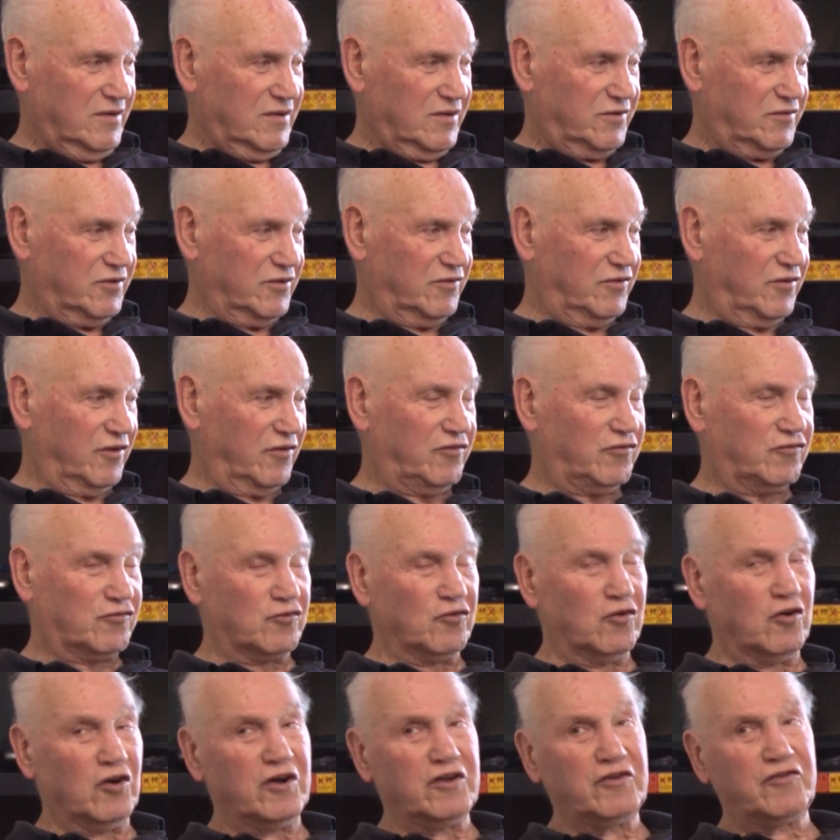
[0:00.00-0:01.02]
to
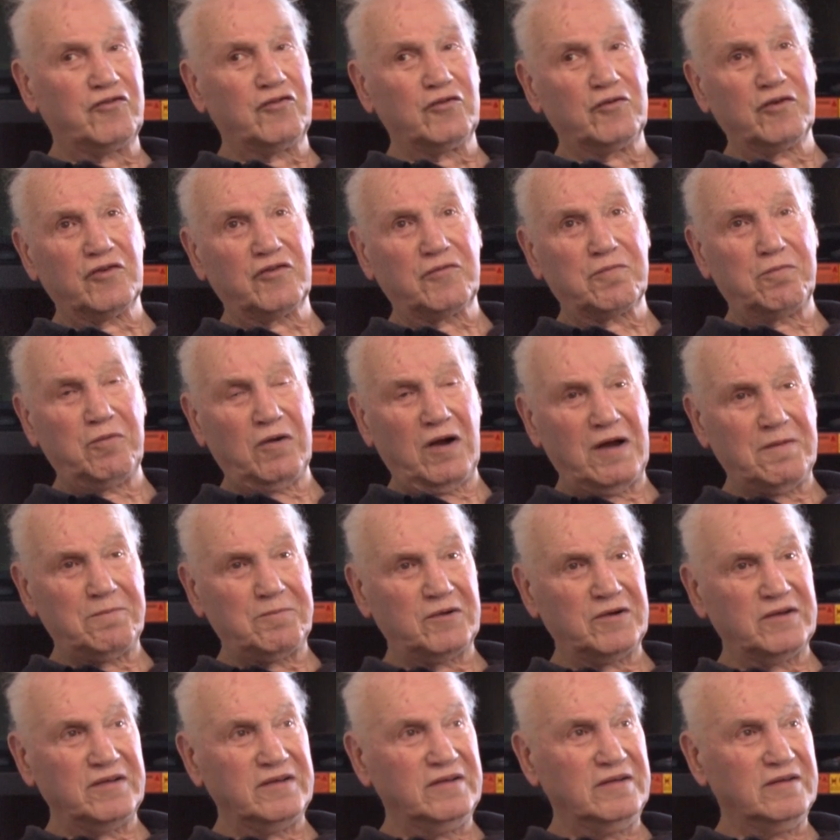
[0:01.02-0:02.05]
destroy Jewish
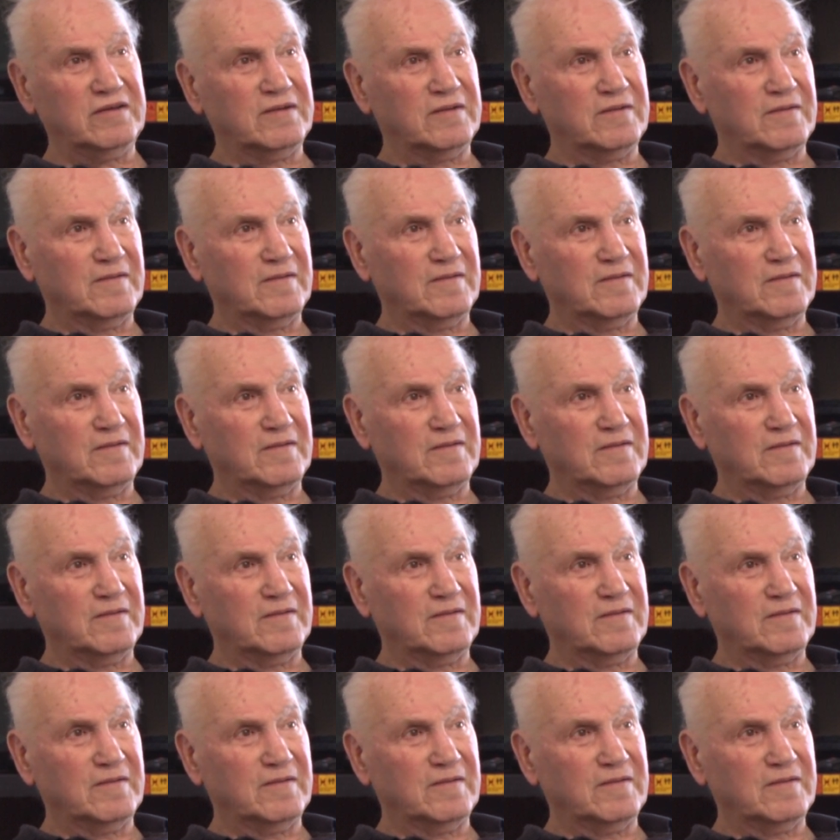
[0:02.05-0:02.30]
property,